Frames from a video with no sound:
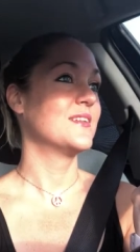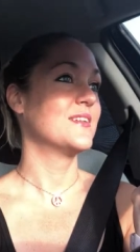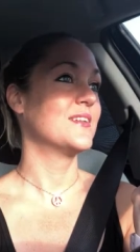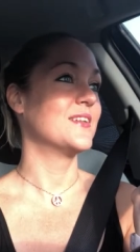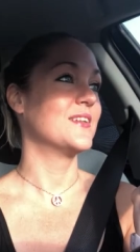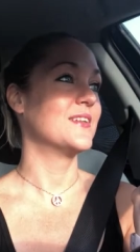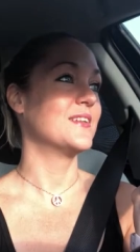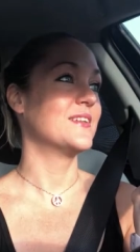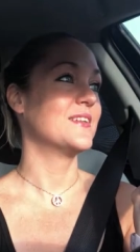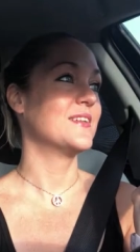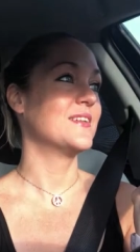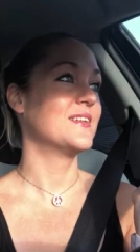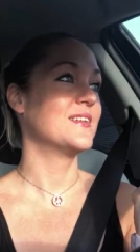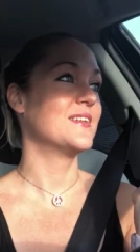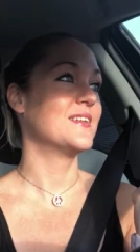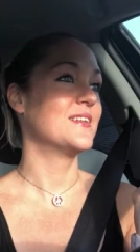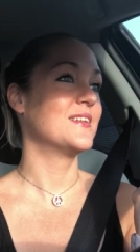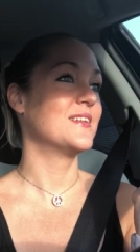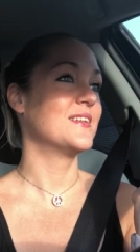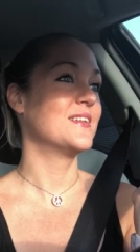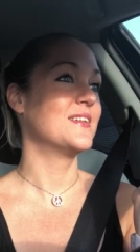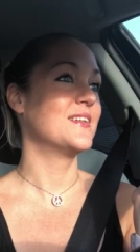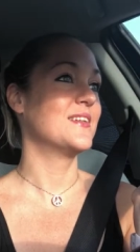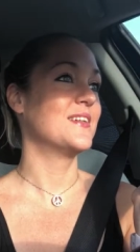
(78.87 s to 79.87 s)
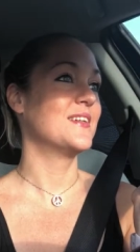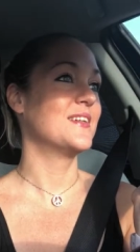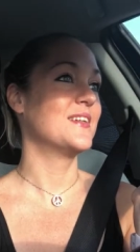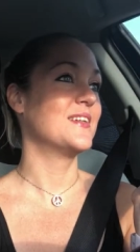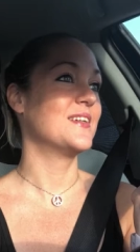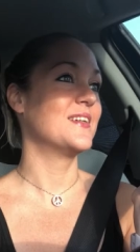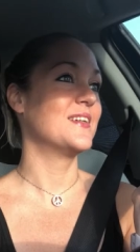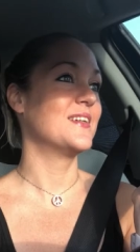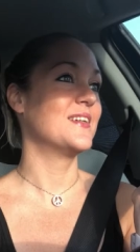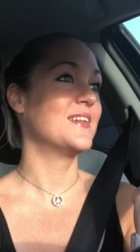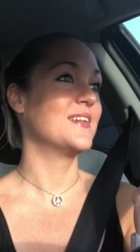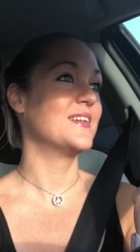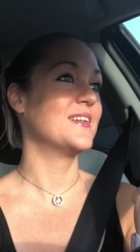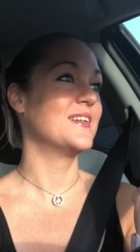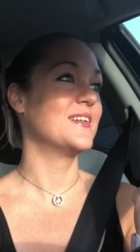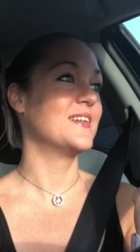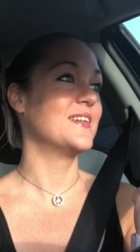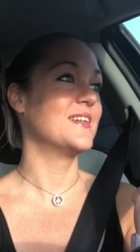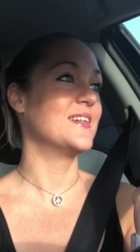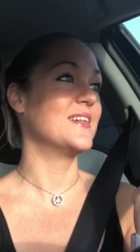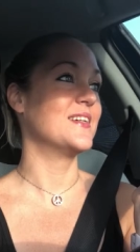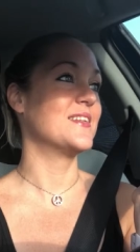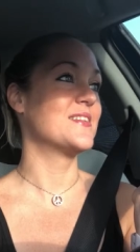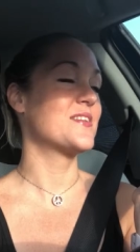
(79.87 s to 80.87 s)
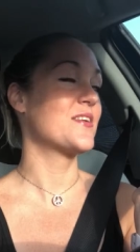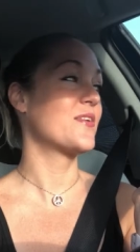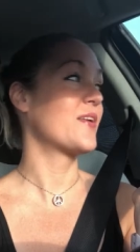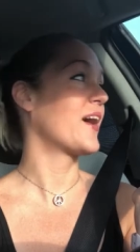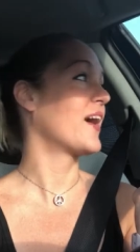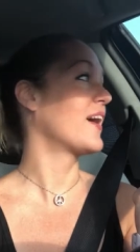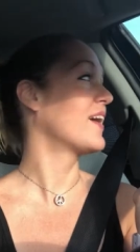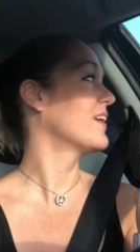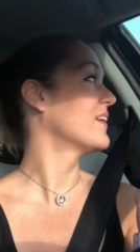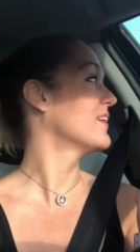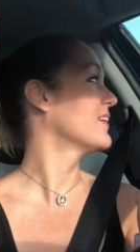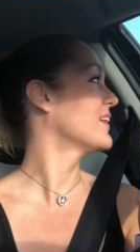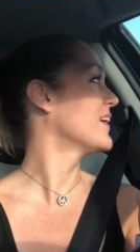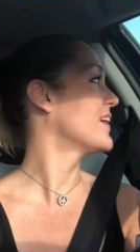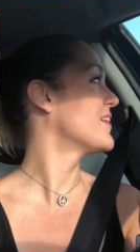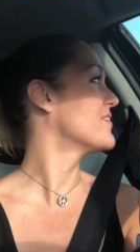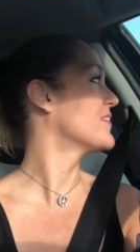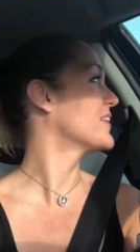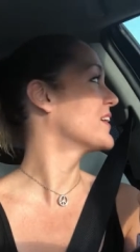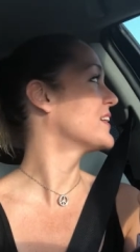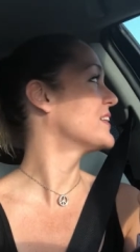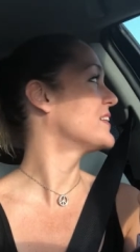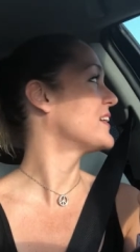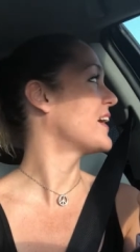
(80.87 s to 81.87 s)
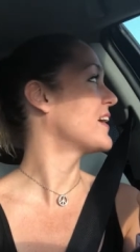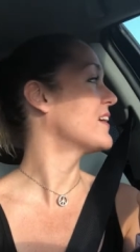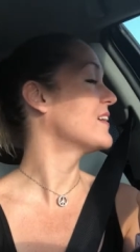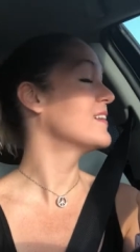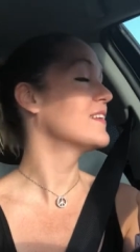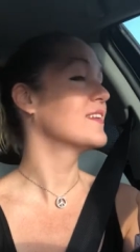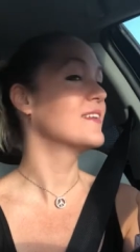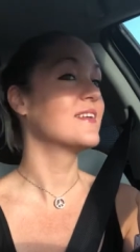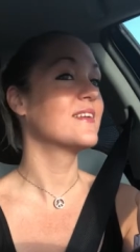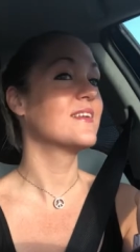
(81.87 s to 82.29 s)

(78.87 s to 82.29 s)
I'm so sorry for uh, mentioning that. It's okay. Have a good day.